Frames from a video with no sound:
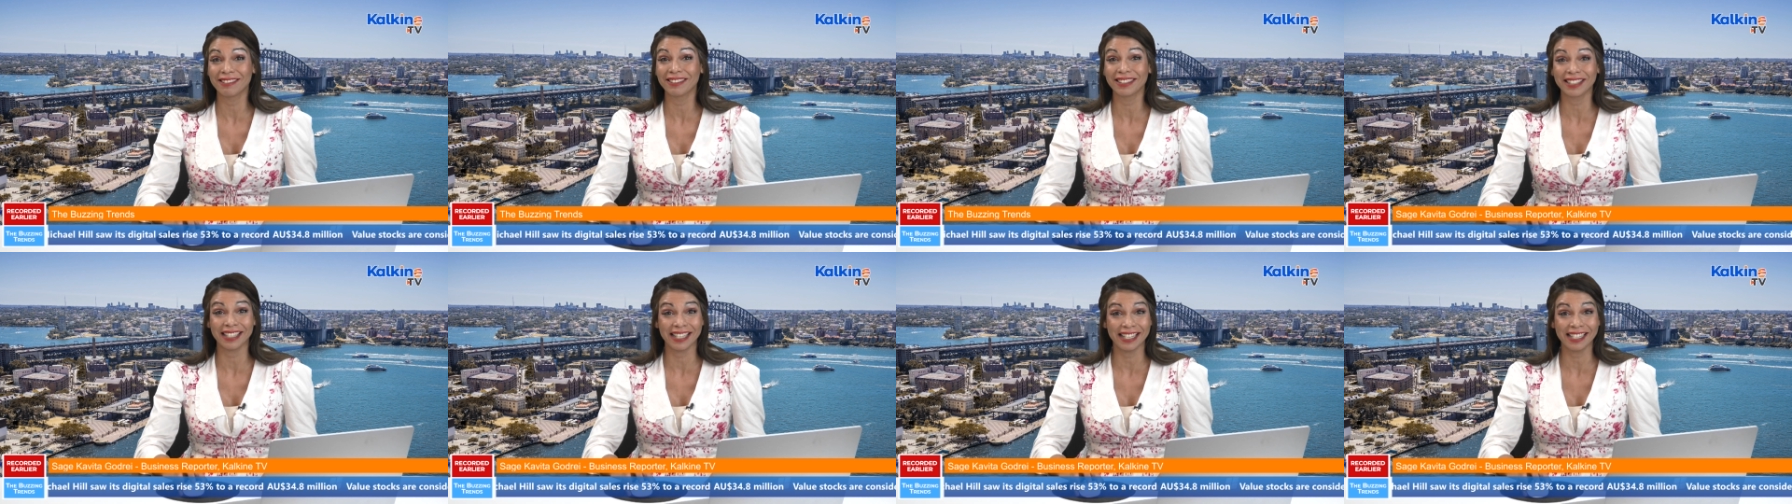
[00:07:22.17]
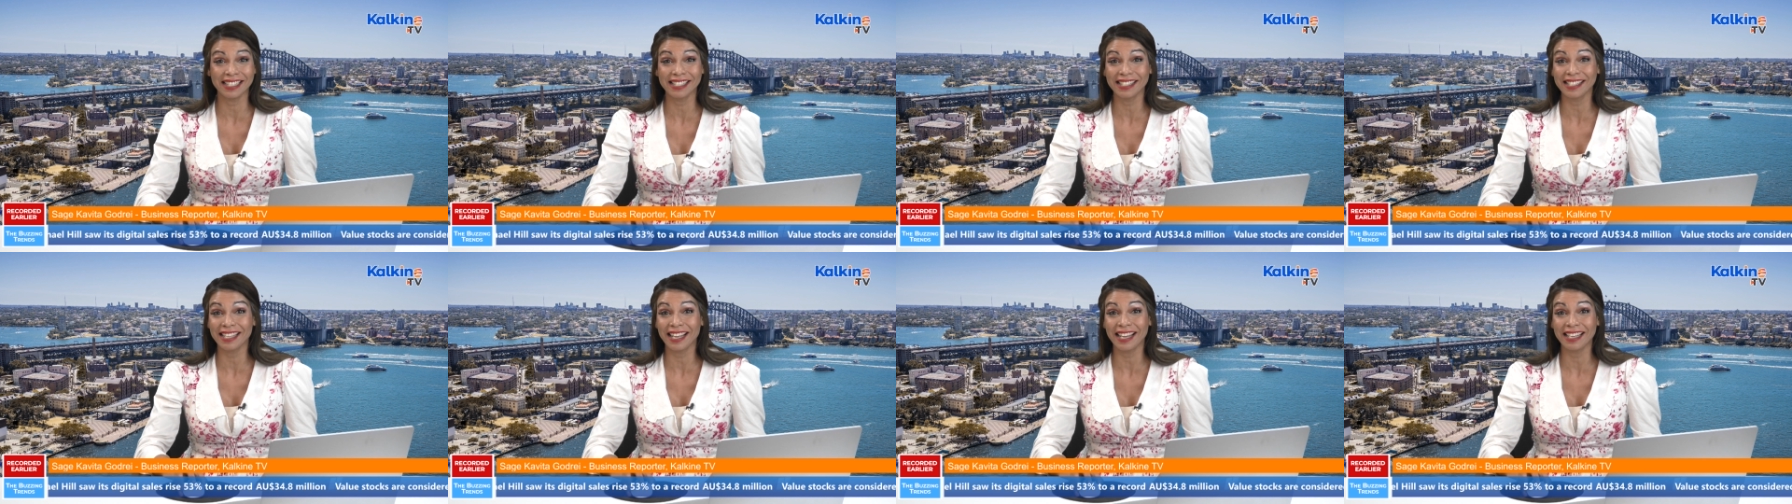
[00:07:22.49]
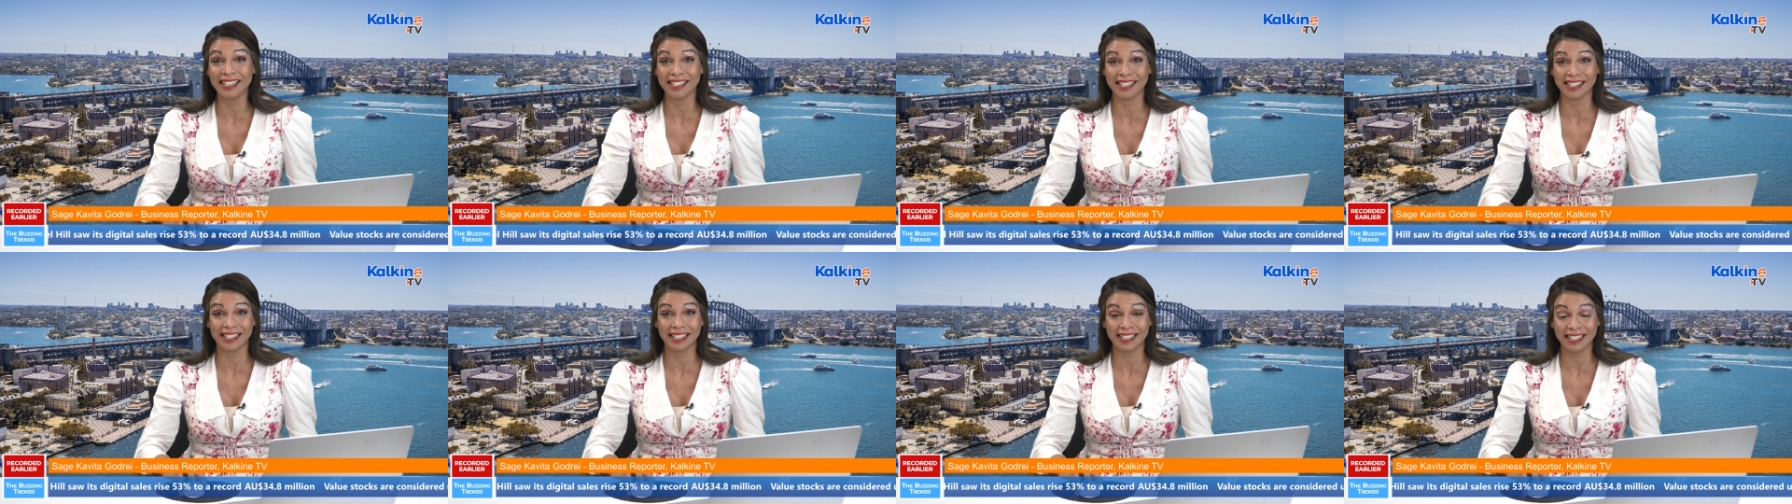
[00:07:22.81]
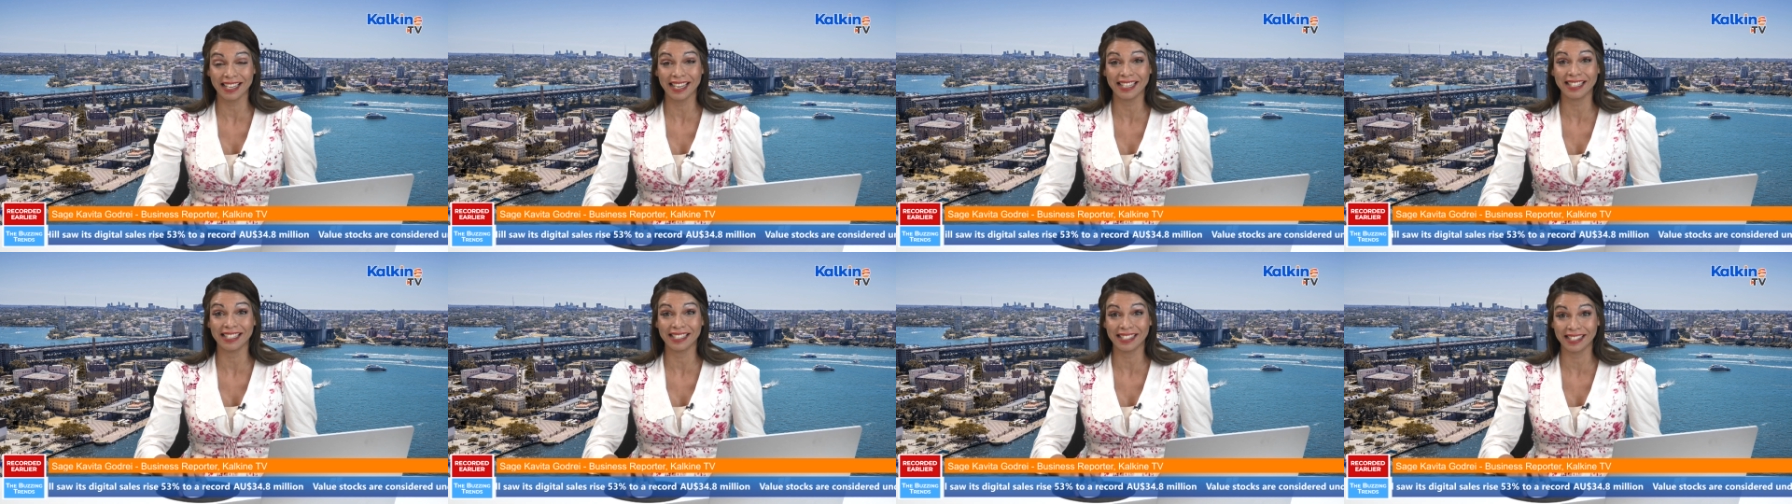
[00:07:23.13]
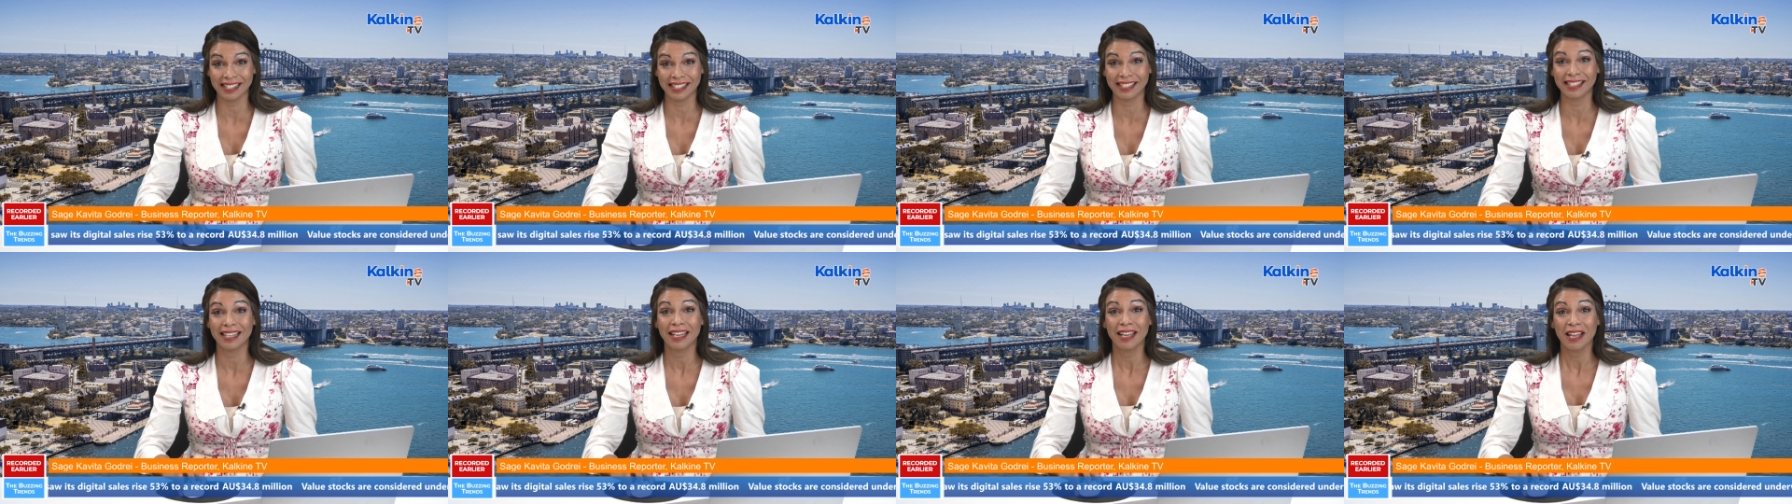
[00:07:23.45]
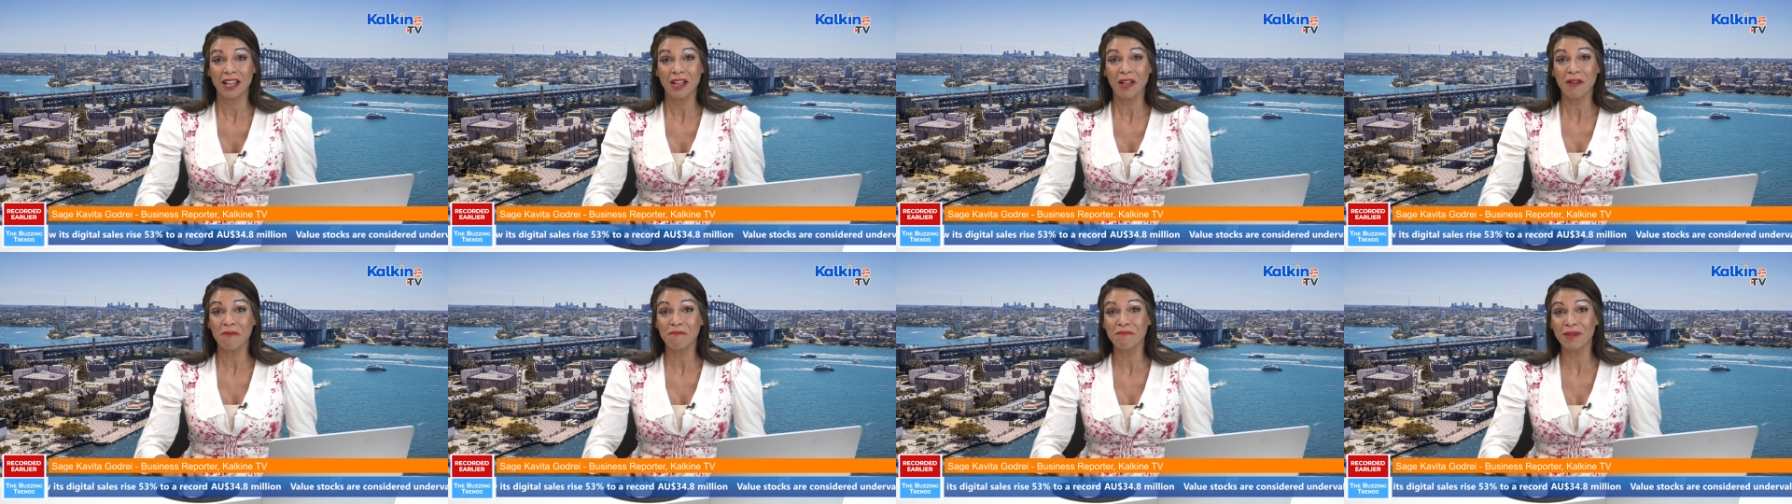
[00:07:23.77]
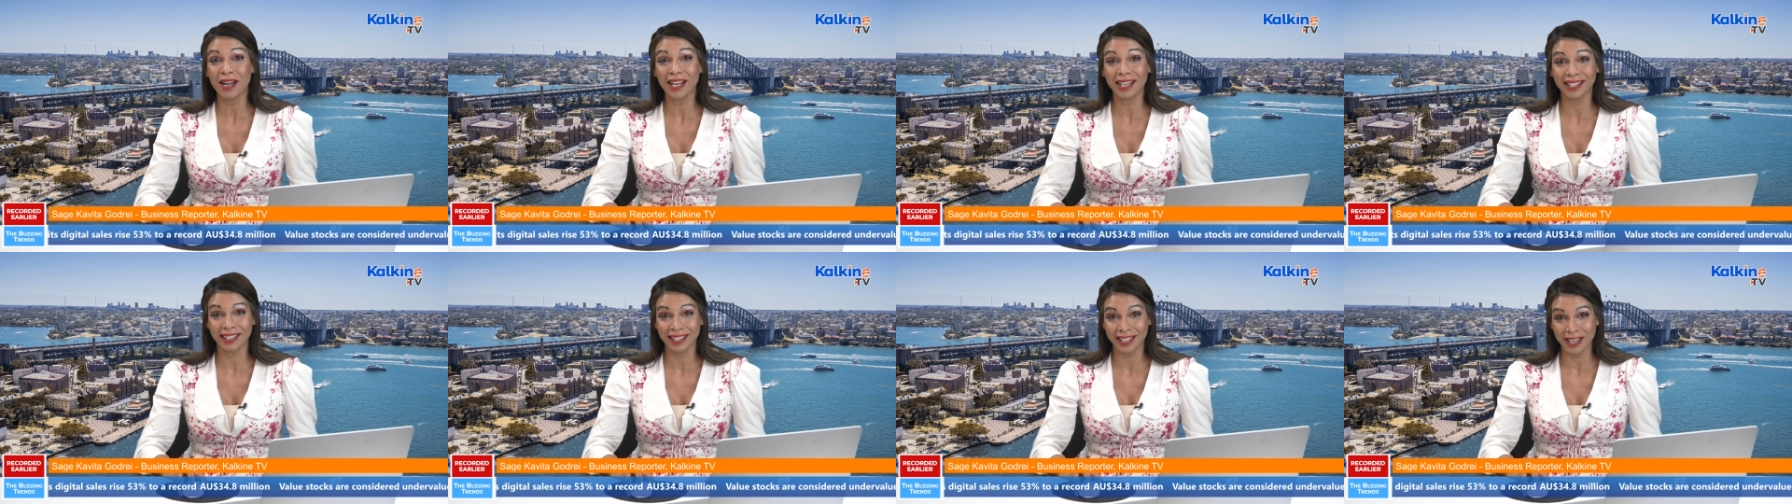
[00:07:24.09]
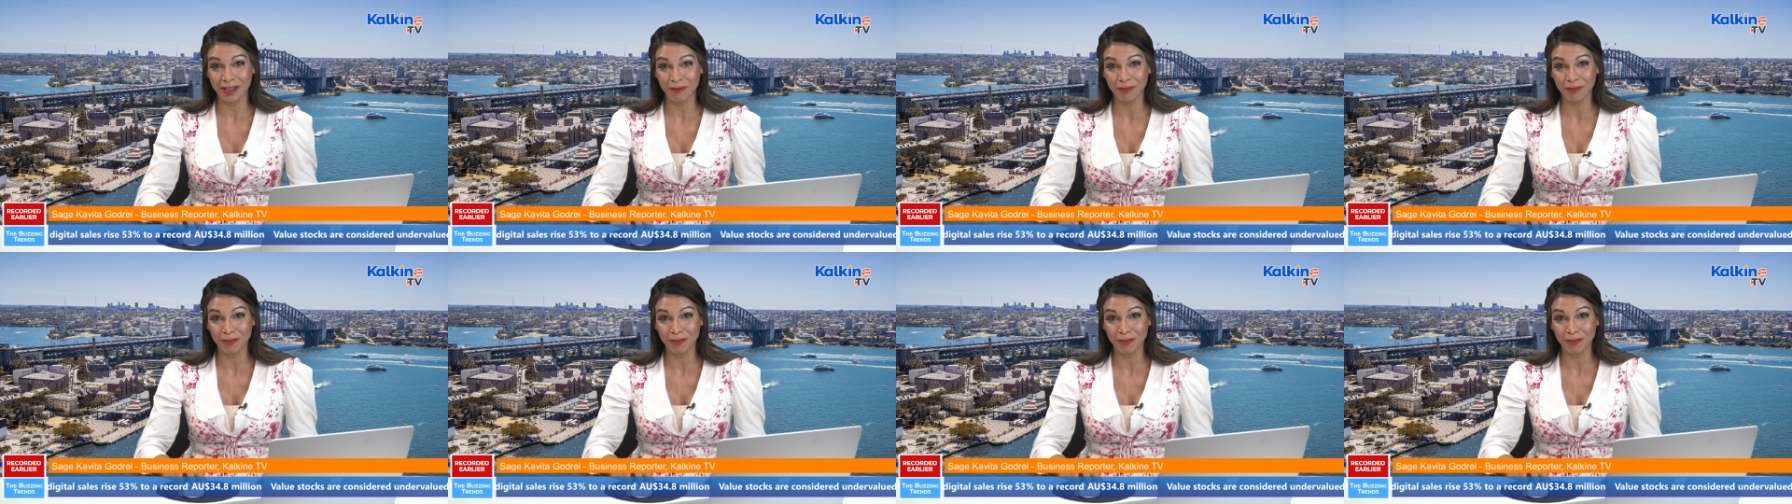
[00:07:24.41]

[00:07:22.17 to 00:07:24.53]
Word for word: to insights and the latest market